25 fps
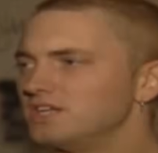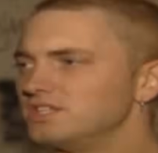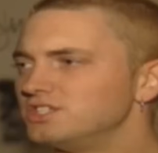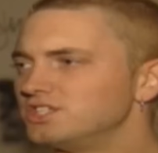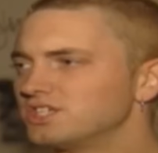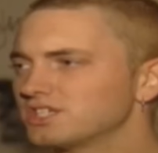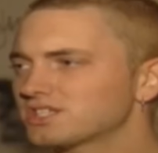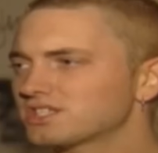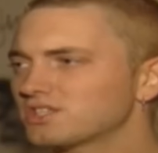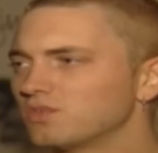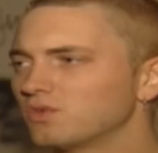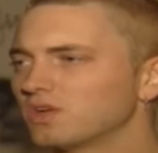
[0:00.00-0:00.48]

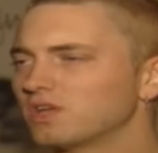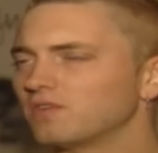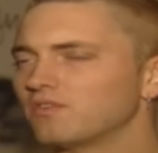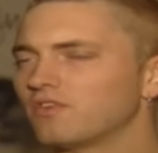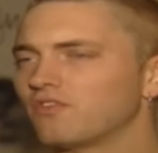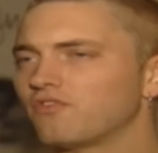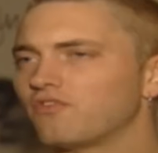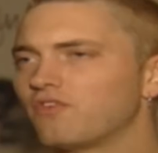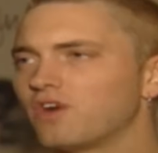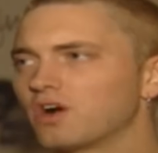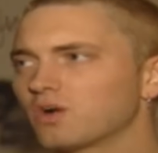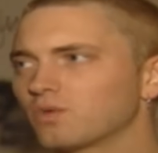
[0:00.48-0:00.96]
Just Don't Give
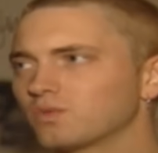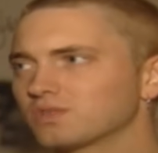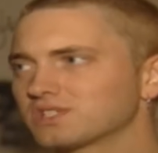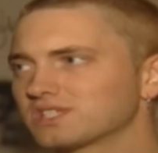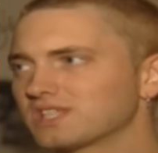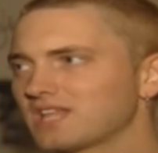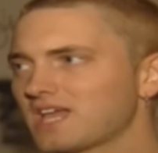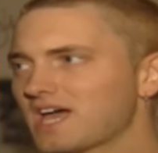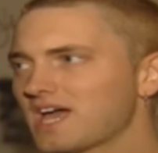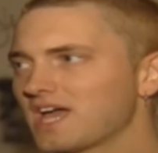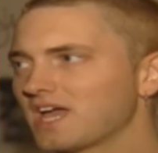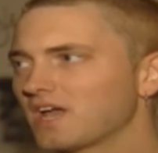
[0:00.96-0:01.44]
a Fuck
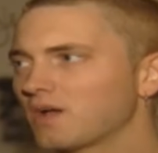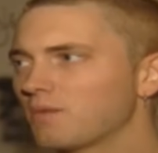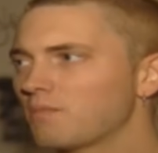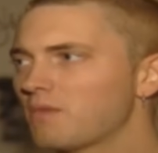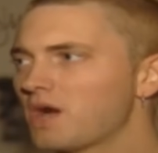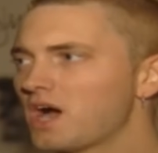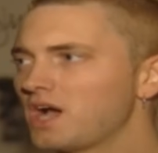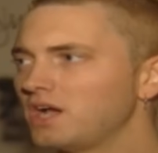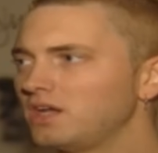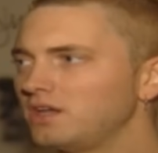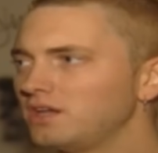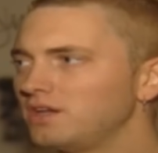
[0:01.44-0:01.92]
was like
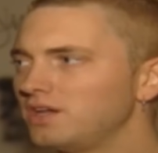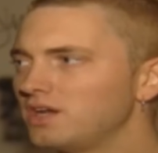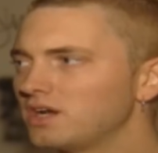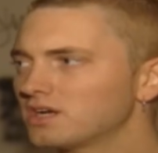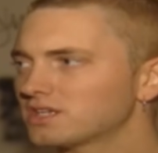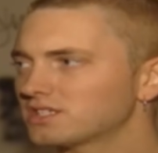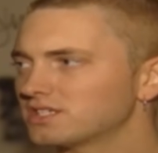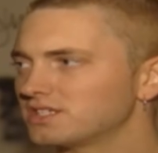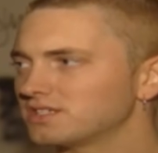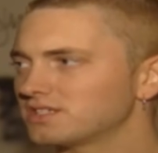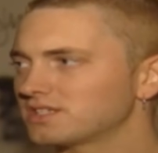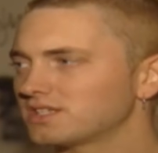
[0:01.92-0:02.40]
my
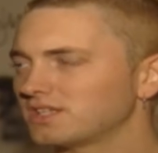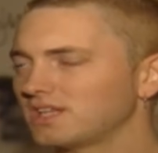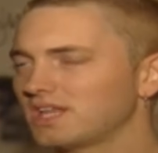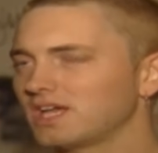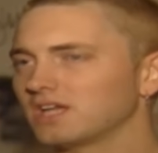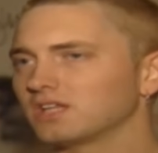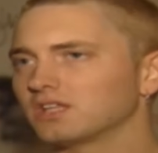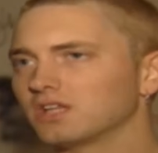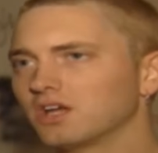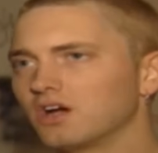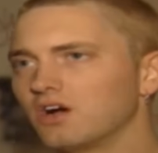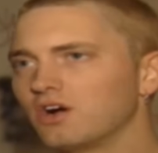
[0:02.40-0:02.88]
introduction to
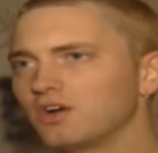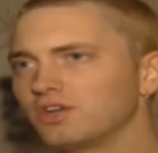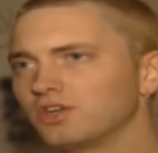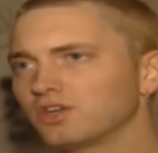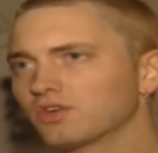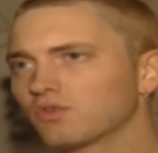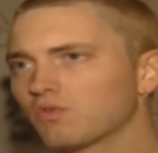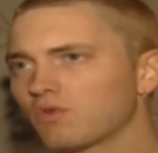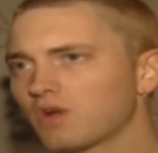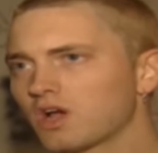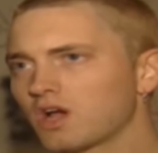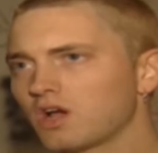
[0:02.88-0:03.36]
like the
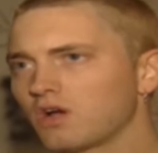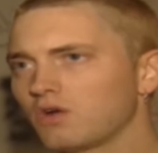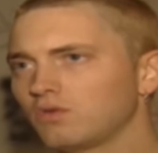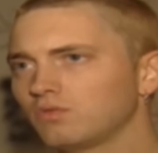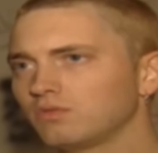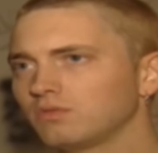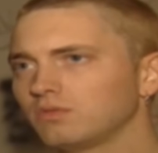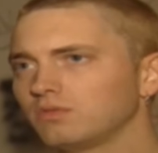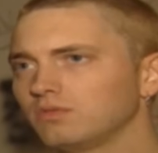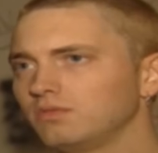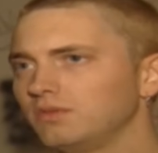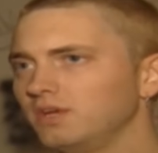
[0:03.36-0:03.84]
underground.